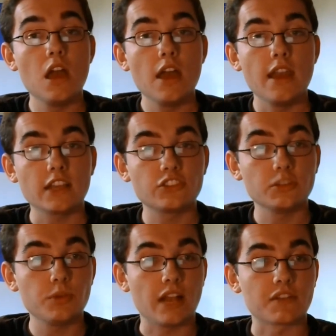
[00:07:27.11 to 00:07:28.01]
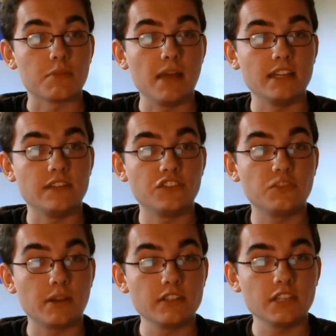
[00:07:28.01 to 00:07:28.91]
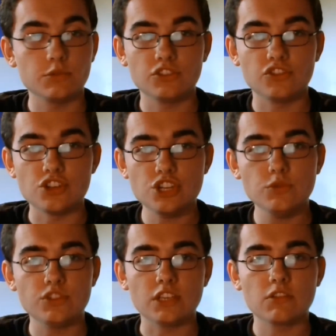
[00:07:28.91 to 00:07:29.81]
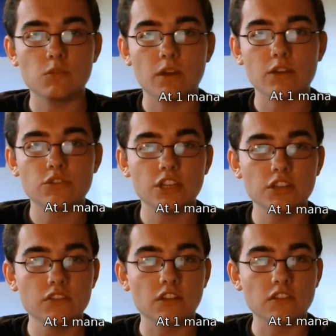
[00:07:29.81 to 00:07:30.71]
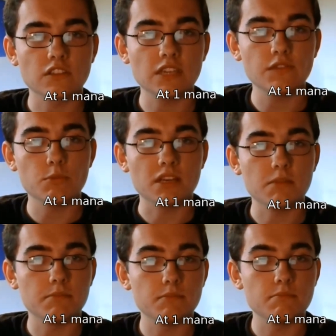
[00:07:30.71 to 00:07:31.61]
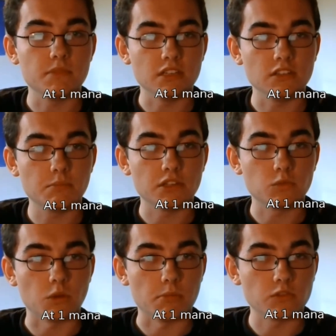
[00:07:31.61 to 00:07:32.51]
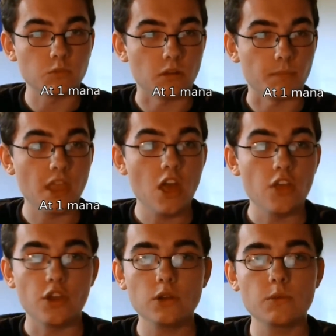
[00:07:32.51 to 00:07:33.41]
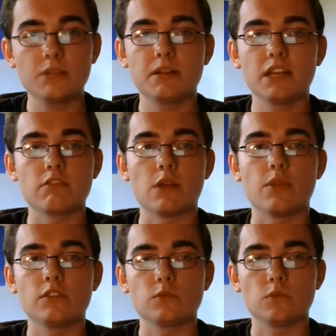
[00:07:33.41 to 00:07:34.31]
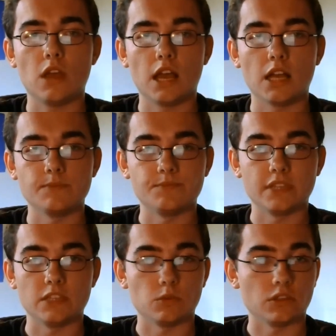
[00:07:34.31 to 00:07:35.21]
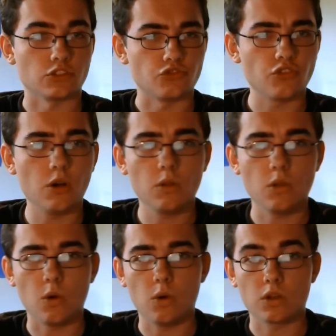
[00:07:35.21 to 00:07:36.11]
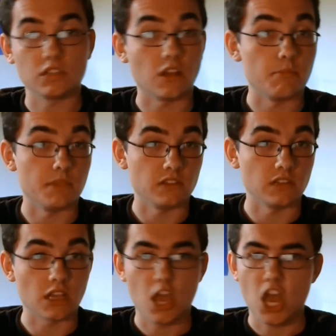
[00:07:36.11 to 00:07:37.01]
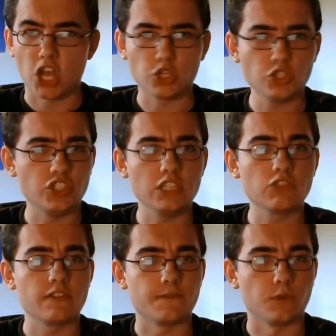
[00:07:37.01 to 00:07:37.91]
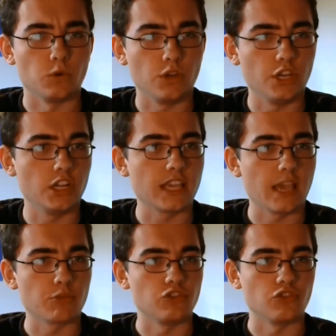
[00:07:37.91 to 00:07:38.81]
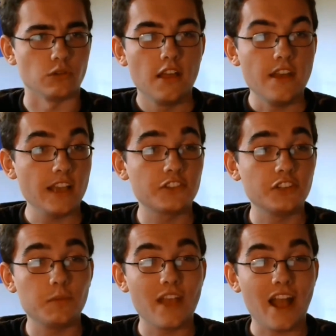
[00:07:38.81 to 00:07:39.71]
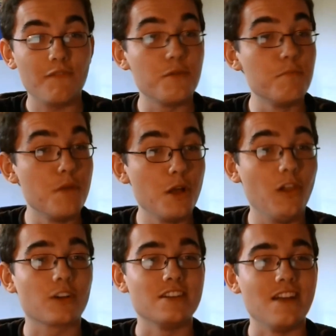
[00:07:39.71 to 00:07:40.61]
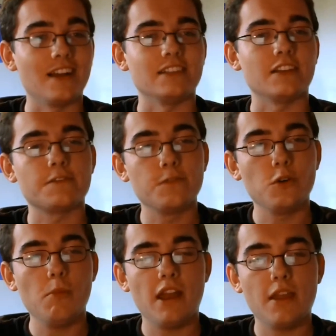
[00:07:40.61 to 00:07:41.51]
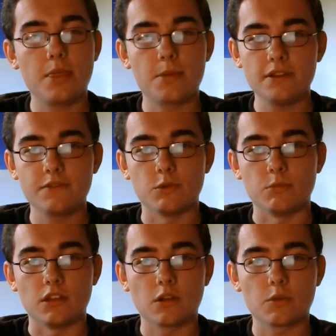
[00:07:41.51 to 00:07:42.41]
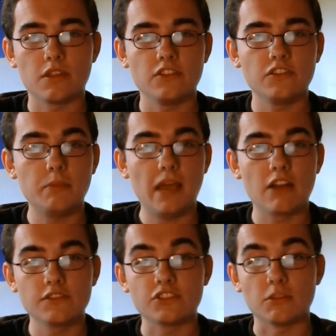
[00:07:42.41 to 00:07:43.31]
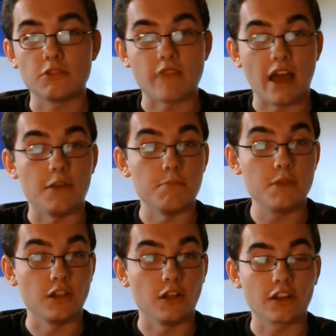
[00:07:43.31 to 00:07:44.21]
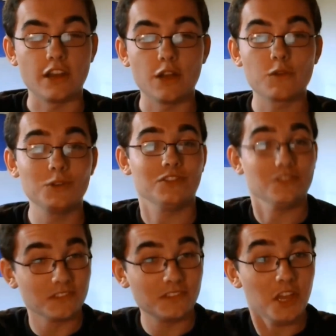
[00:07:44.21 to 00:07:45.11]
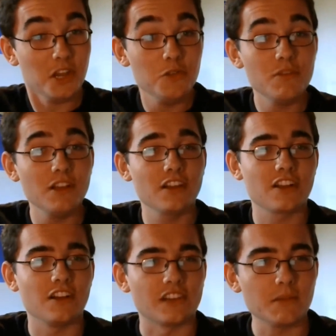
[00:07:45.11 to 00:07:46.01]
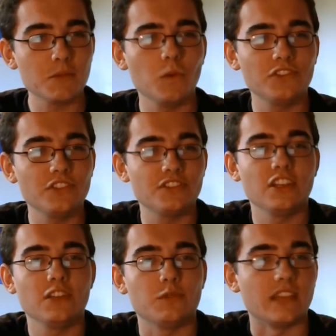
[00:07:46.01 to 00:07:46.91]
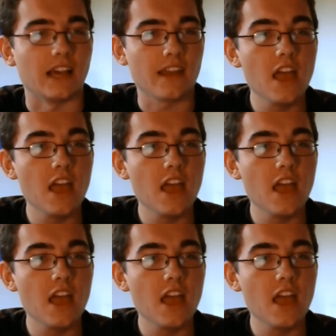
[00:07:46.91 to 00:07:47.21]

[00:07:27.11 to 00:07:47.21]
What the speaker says: Next up, we have Competitive Spirit, which is the new secret. When your turn starts, give your minions +1/+1. The only way to play around this is with Control or Kazan Mystic. Good secret for early game control. Next up, we have the Murloc Knight, a 4 mana 3/4 Murloc with an Inspire of summon a random Murloc. Now, of course, a new Murloc card. I mean, what's not to love with that?